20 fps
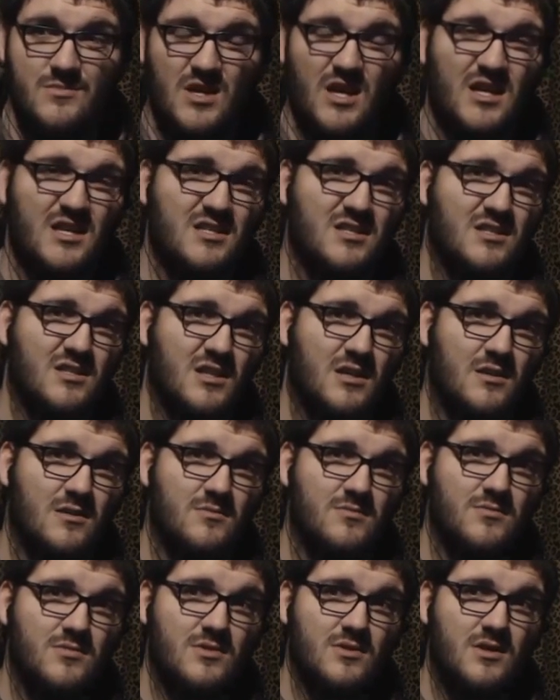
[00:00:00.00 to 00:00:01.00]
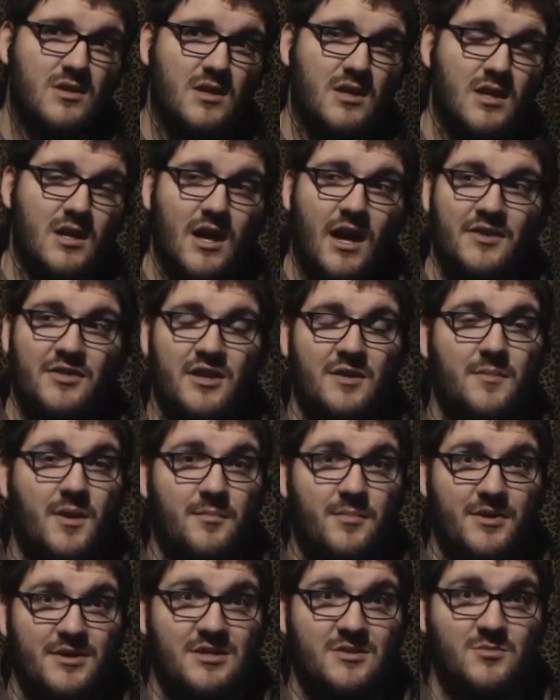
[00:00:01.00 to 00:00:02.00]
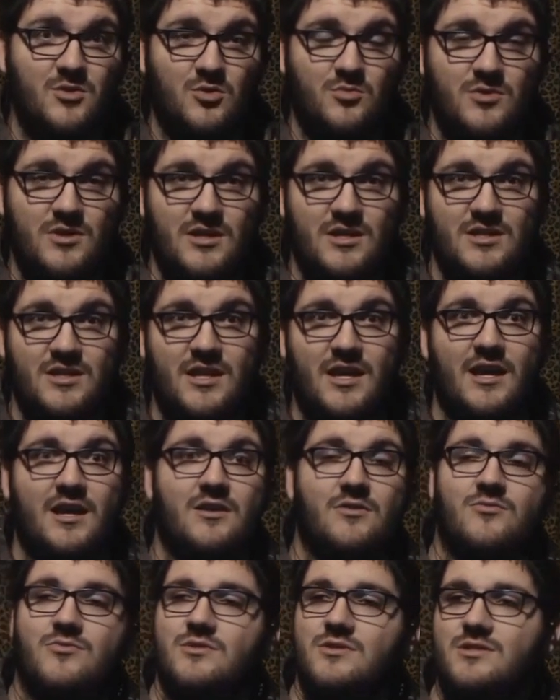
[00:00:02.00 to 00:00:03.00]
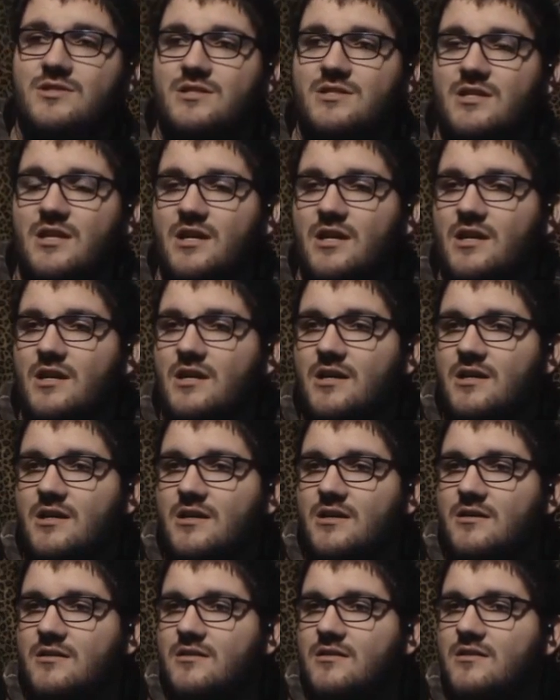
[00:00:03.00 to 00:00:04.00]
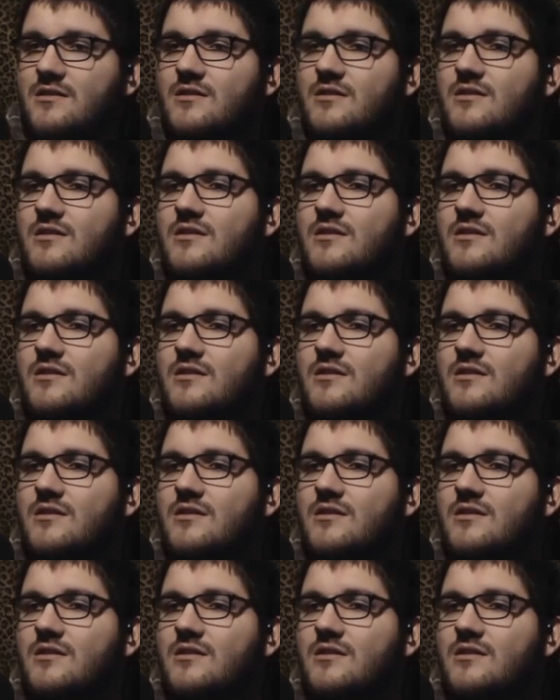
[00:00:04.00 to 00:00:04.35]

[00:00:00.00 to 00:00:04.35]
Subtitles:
we got some. I think my best moment in that was we're